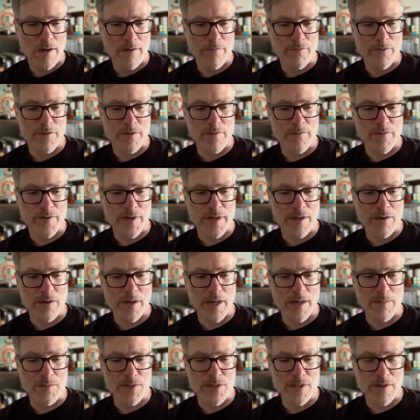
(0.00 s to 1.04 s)
for the video
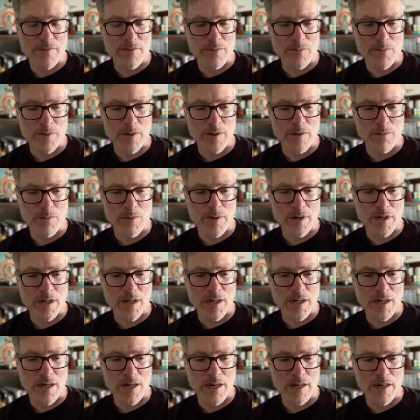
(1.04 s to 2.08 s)
game stuff that we were
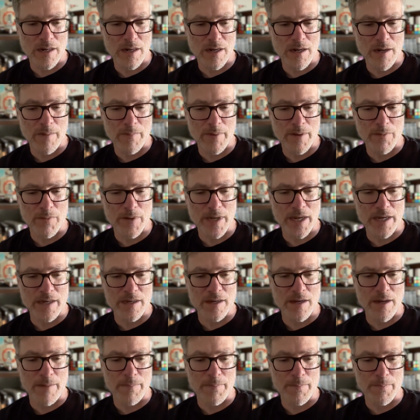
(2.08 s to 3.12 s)
working on. And we
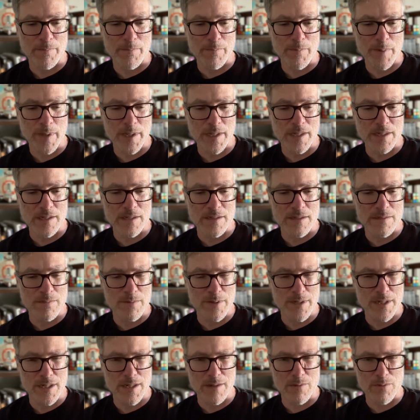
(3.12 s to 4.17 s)
ended up we
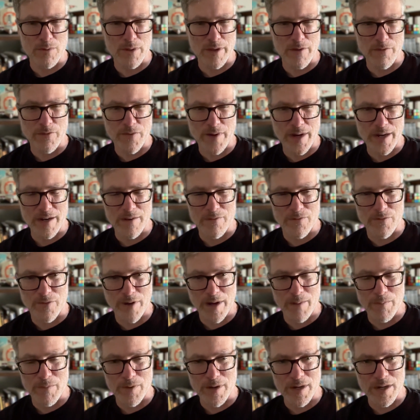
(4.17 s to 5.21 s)
didn't really find a
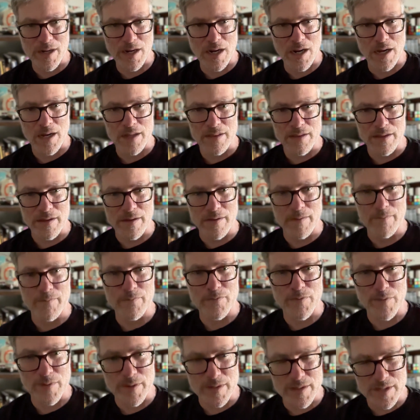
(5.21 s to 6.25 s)
framework on the
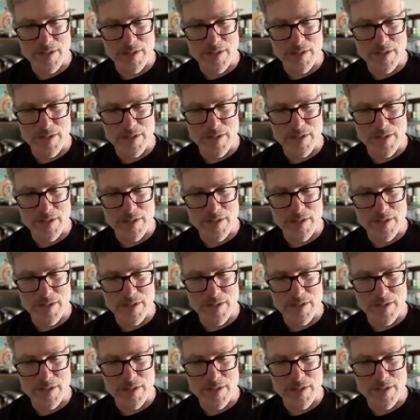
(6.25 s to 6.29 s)
for the